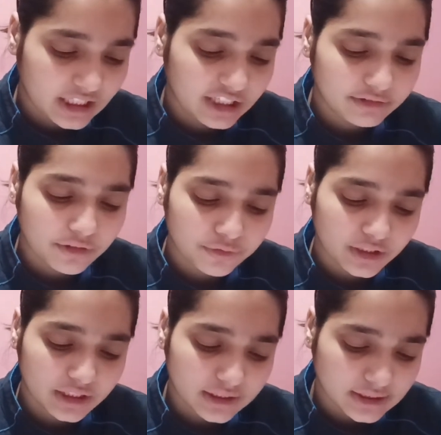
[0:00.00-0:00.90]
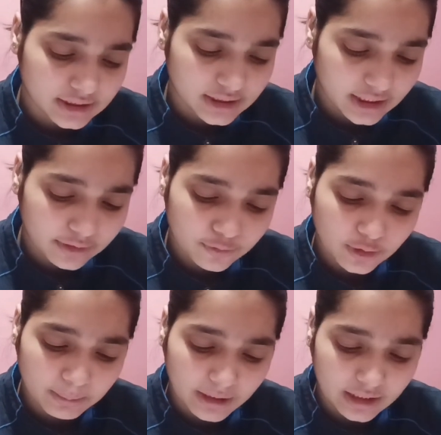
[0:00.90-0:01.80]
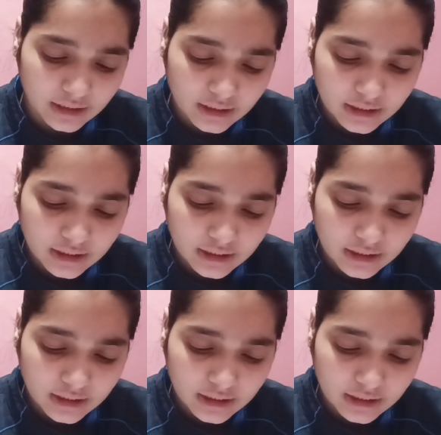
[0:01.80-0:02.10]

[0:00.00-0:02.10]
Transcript: if the fetus in female,